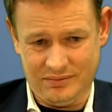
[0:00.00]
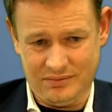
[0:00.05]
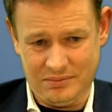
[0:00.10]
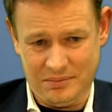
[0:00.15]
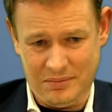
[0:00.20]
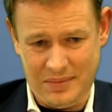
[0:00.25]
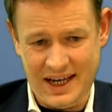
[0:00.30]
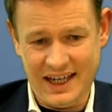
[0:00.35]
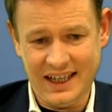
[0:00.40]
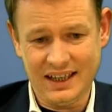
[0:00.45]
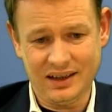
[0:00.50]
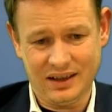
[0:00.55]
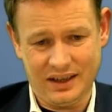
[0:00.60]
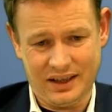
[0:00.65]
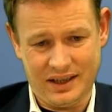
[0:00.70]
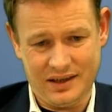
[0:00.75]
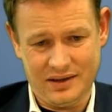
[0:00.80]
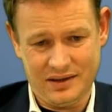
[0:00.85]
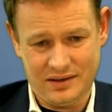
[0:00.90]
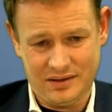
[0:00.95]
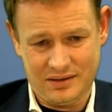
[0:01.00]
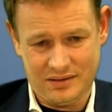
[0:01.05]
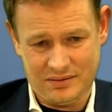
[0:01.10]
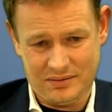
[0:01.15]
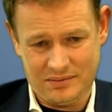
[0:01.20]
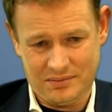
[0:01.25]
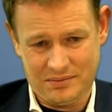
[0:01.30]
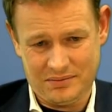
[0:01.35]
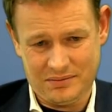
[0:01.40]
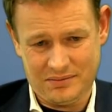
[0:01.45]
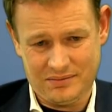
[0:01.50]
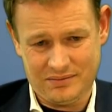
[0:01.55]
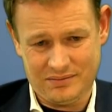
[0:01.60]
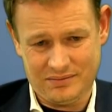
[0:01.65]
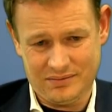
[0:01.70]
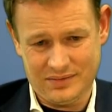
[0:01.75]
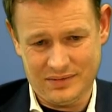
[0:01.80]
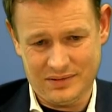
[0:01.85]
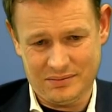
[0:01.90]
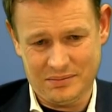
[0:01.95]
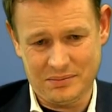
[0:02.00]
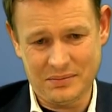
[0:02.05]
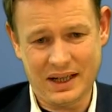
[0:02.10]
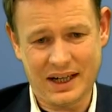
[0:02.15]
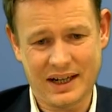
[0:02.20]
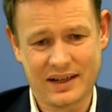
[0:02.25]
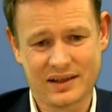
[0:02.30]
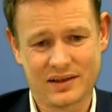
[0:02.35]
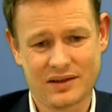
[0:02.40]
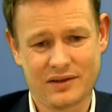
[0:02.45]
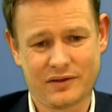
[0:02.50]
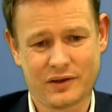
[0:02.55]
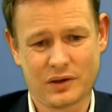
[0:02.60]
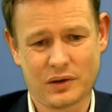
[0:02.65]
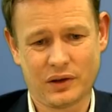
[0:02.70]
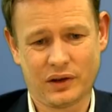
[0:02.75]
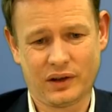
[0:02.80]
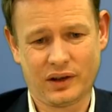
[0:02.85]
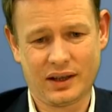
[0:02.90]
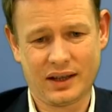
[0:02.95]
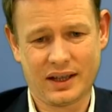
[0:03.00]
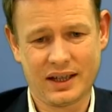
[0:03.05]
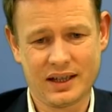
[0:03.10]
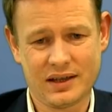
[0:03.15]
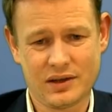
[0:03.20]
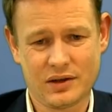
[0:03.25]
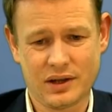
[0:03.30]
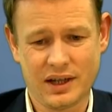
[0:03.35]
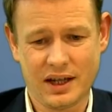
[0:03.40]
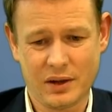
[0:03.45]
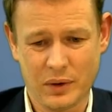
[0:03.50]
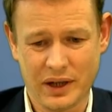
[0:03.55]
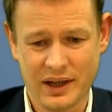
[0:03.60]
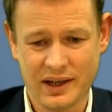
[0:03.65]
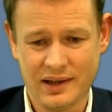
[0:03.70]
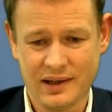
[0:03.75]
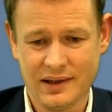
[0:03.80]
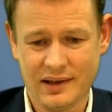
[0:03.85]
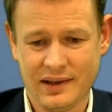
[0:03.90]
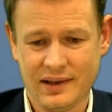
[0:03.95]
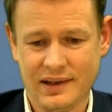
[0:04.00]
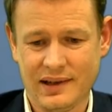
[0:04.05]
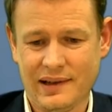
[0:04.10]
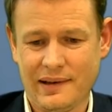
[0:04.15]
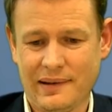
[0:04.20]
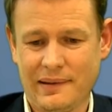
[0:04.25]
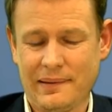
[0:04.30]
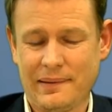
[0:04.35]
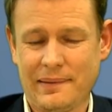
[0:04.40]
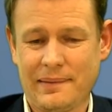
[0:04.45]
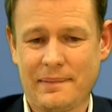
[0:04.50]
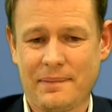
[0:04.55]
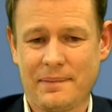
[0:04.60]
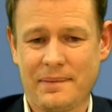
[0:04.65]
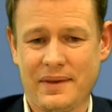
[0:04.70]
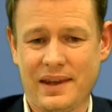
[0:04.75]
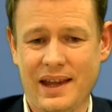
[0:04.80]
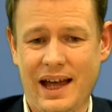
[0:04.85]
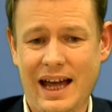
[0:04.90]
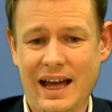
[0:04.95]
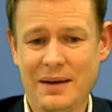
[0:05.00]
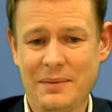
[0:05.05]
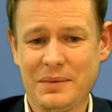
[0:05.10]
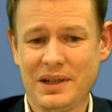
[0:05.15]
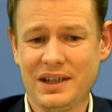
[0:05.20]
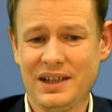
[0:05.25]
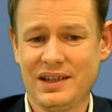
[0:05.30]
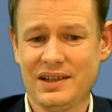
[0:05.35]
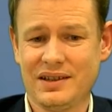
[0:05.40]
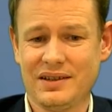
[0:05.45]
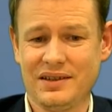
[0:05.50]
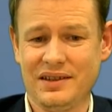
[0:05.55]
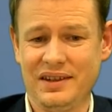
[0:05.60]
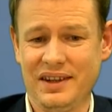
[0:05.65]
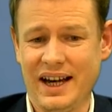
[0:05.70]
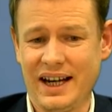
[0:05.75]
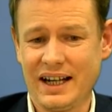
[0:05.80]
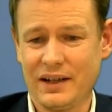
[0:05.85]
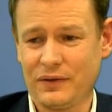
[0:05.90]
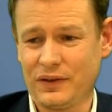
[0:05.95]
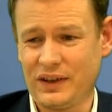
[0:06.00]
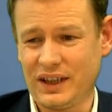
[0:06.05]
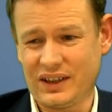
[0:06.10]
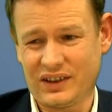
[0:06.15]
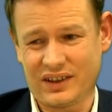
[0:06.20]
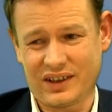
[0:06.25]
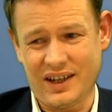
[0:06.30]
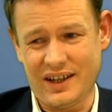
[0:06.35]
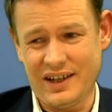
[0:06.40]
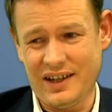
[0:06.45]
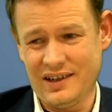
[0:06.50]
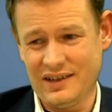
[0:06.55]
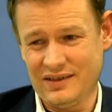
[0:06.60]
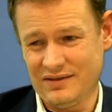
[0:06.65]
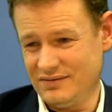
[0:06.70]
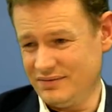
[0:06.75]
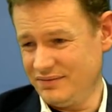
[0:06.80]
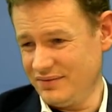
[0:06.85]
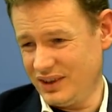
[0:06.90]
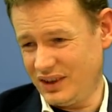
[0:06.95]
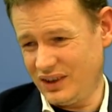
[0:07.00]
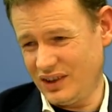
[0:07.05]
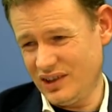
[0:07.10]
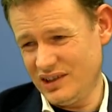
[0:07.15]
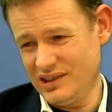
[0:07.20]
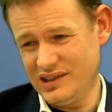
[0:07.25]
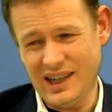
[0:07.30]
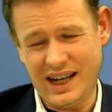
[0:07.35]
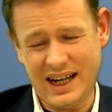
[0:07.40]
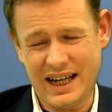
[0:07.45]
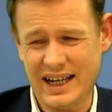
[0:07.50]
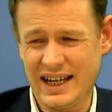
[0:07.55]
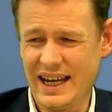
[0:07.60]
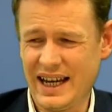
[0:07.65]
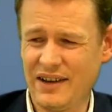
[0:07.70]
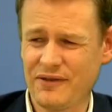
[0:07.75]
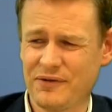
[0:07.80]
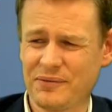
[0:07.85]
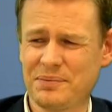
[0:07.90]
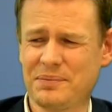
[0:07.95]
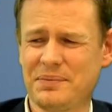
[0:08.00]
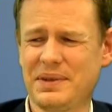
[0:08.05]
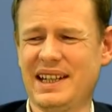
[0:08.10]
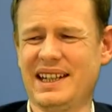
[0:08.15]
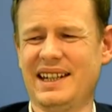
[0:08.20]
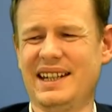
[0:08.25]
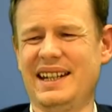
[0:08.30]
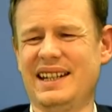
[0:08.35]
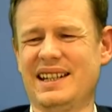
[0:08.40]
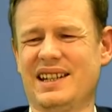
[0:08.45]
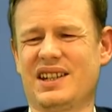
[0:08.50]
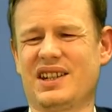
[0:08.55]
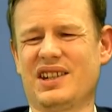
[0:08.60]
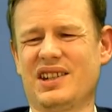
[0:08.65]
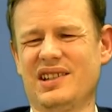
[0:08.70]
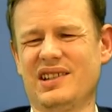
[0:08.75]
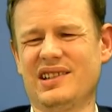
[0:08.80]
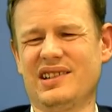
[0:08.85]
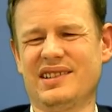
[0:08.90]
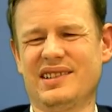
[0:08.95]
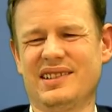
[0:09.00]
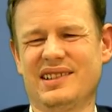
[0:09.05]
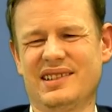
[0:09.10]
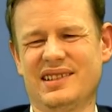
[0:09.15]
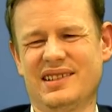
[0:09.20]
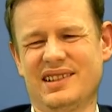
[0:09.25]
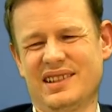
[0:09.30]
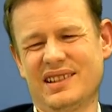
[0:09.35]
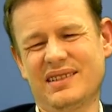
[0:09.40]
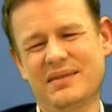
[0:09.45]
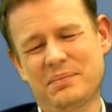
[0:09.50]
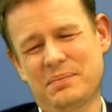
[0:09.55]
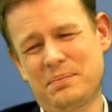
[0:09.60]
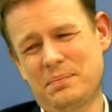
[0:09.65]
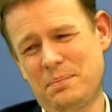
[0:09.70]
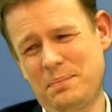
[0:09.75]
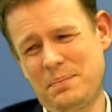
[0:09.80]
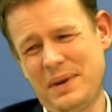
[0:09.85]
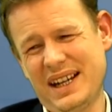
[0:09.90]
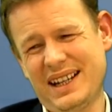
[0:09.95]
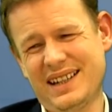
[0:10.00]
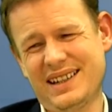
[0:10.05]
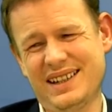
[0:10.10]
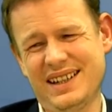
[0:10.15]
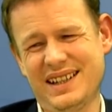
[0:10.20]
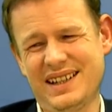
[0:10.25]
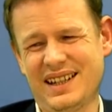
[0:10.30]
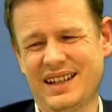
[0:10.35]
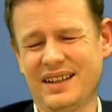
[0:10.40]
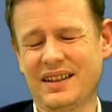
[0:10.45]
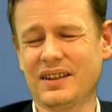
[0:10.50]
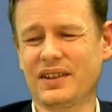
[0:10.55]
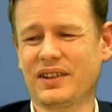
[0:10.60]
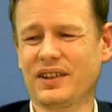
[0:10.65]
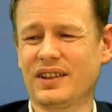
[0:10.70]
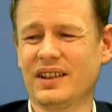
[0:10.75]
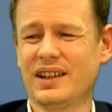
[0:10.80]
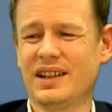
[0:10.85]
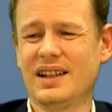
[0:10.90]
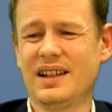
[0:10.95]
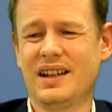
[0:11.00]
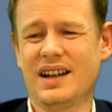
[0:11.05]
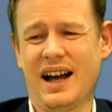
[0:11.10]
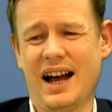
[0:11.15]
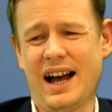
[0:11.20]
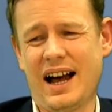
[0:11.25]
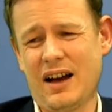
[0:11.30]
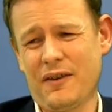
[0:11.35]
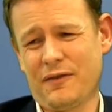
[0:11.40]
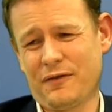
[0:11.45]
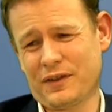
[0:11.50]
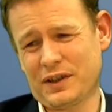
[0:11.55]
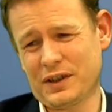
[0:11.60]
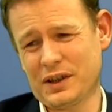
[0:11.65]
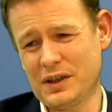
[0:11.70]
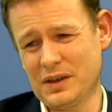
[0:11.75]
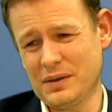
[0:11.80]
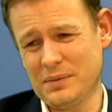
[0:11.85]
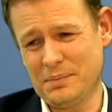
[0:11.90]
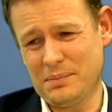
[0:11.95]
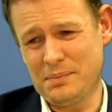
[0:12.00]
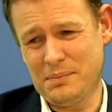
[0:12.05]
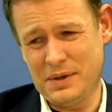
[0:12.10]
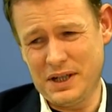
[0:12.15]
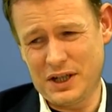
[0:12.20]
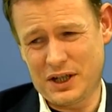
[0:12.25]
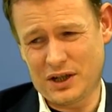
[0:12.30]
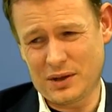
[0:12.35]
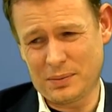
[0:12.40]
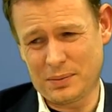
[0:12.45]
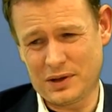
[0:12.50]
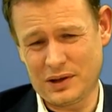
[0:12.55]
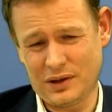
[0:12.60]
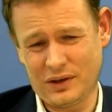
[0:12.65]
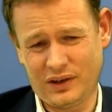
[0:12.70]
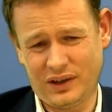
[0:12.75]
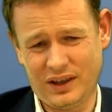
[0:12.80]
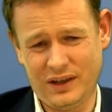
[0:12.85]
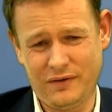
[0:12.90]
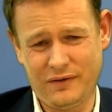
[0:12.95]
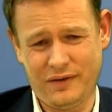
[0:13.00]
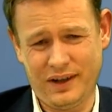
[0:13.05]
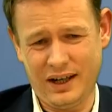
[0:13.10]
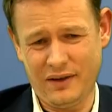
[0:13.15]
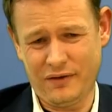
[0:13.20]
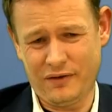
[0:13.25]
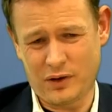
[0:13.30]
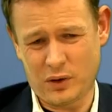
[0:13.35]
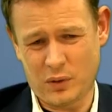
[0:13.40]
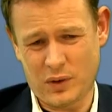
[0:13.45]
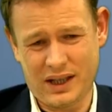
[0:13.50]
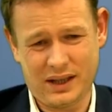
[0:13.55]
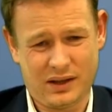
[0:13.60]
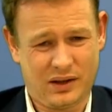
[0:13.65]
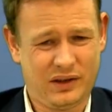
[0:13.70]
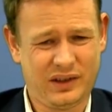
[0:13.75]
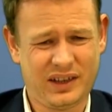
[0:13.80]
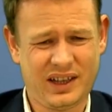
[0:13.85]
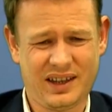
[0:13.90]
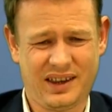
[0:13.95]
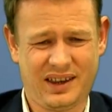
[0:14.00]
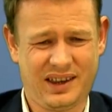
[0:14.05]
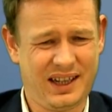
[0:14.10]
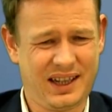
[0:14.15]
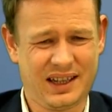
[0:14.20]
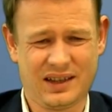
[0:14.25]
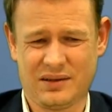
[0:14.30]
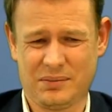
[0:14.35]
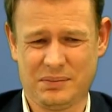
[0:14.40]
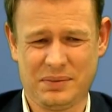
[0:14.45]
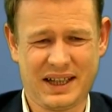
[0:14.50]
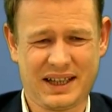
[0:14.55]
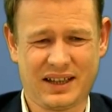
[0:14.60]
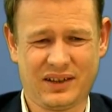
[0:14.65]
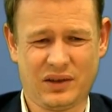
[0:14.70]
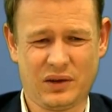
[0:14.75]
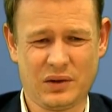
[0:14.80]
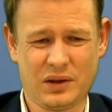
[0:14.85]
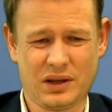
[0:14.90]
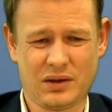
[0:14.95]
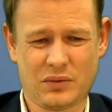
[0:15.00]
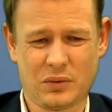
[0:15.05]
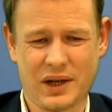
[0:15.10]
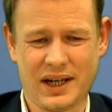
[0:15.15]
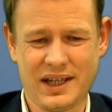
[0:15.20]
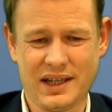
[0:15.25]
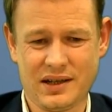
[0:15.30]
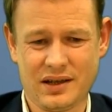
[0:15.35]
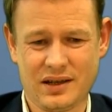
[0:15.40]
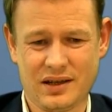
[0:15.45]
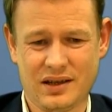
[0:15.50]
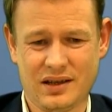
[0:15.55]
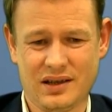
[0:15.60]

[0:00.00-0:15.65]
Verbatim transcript: mainly, but of course I'll get into it anyway. I'm a knight f6 guy, so I haven't been into big details after bishop to c5 for a while, because I think black is doing great